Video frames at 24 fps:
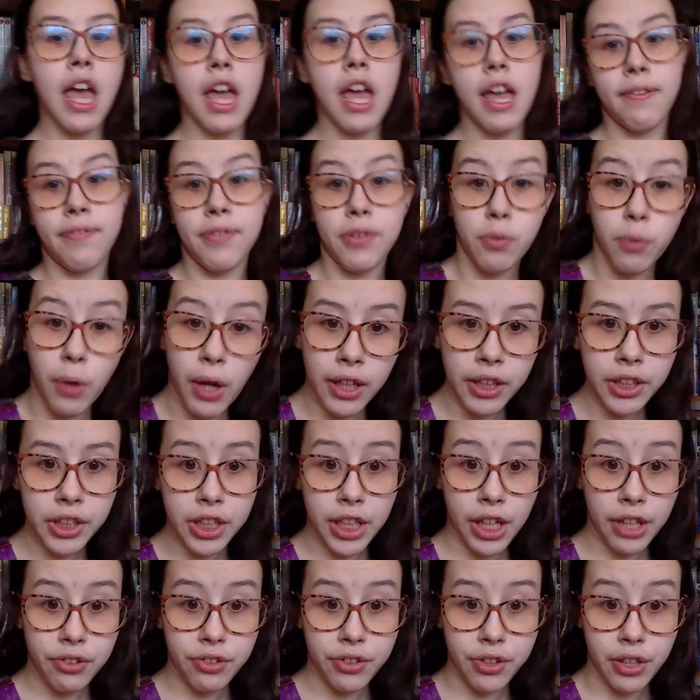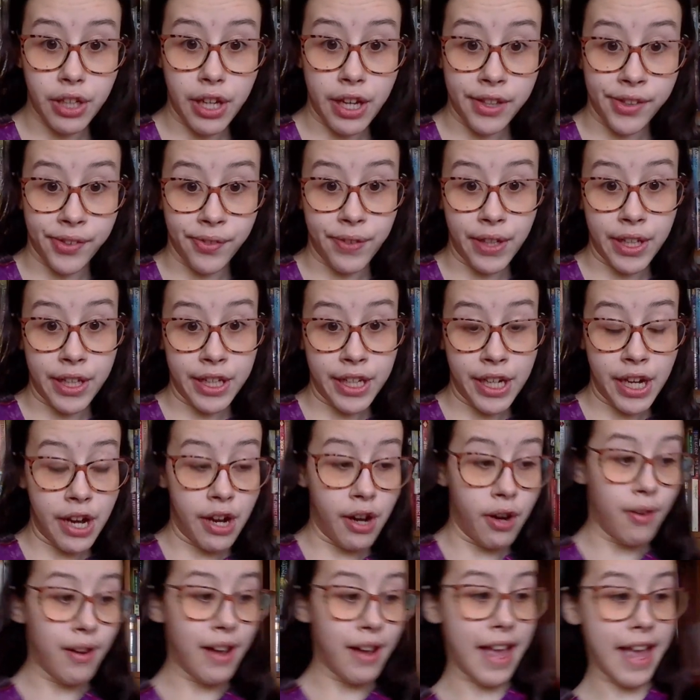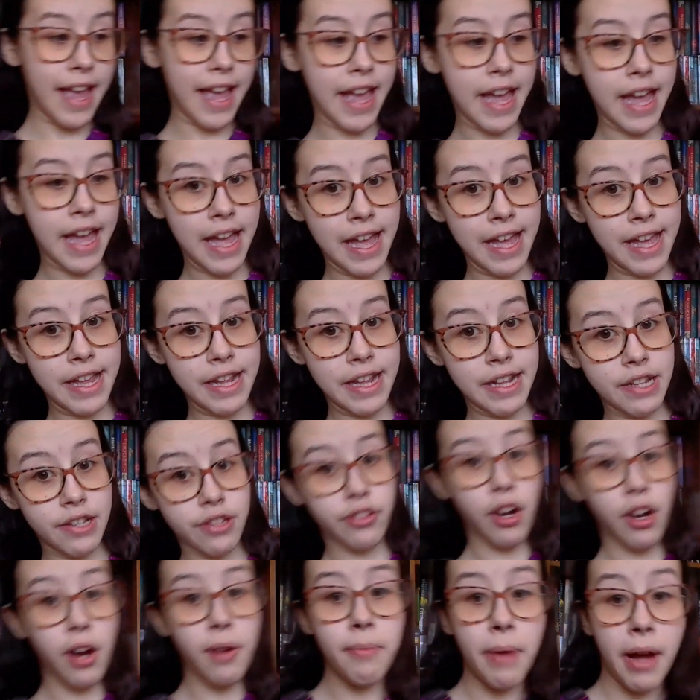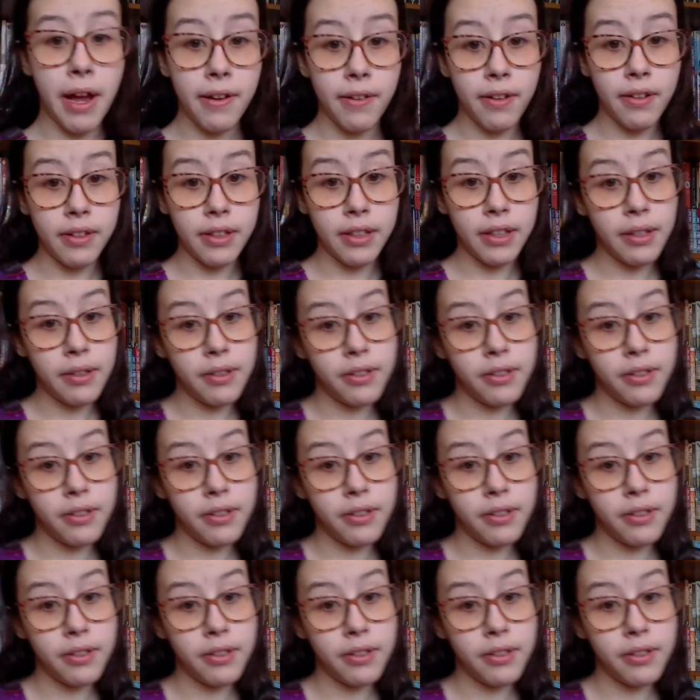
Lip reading: If you watched yesterday's video and saw my